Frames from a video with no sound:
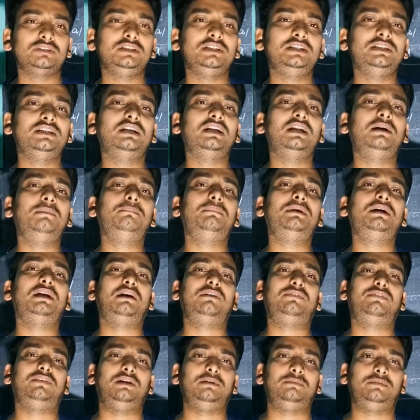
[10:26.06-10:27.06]
in a number
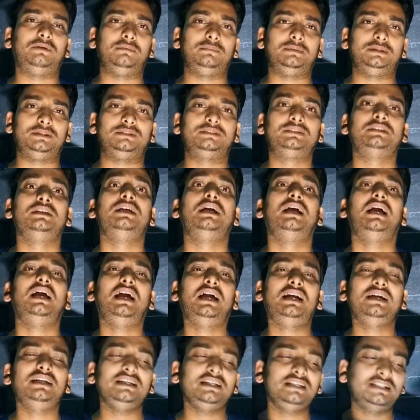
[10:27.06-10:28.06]
of alphabets,
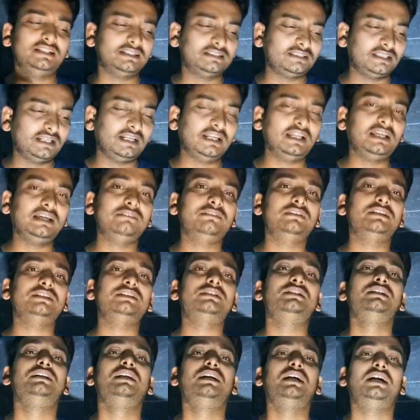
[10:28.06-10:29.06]
and in other
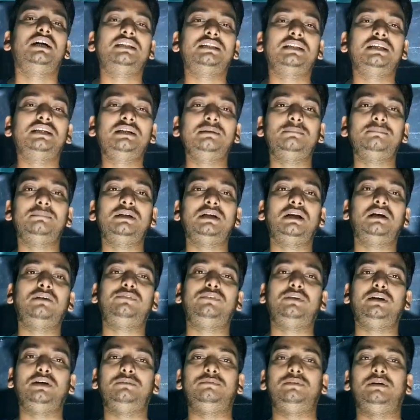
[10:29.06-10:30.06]
language other number
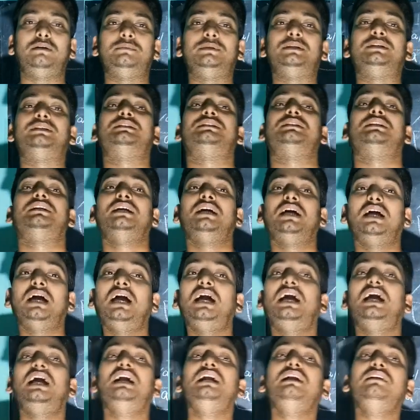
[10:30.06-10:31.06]
of alphabets,
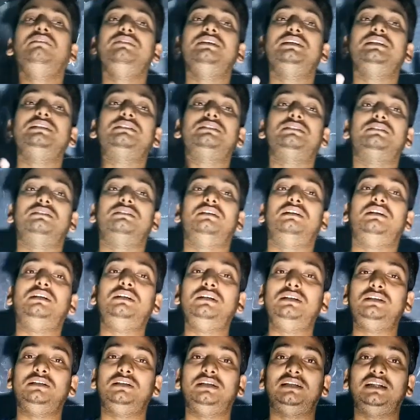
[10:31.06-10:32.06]
and we
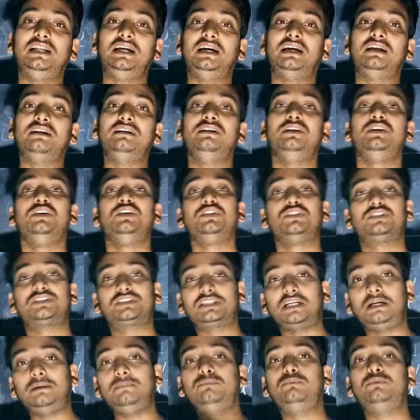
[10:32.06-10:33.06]
learn
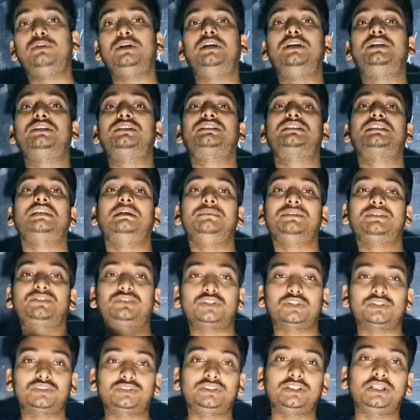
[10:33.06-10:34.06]
some words, some
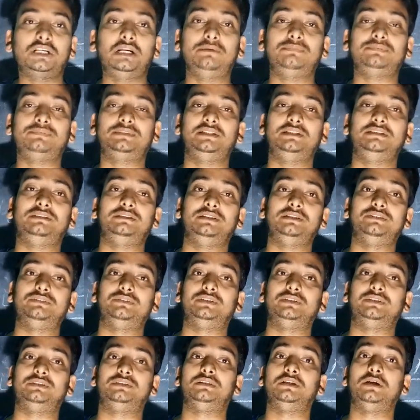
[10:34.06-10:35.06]
structure of
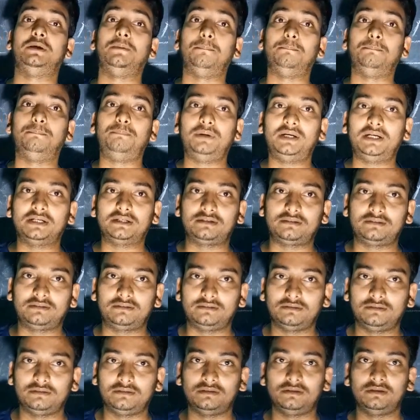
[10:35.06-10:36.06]
sentences,
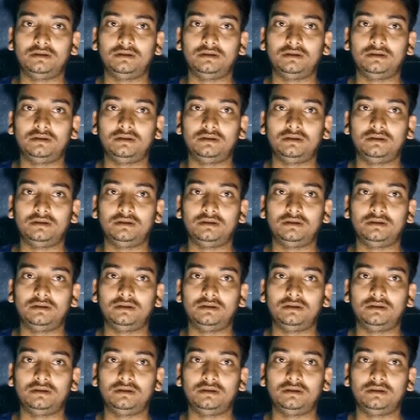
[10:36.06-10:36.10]
but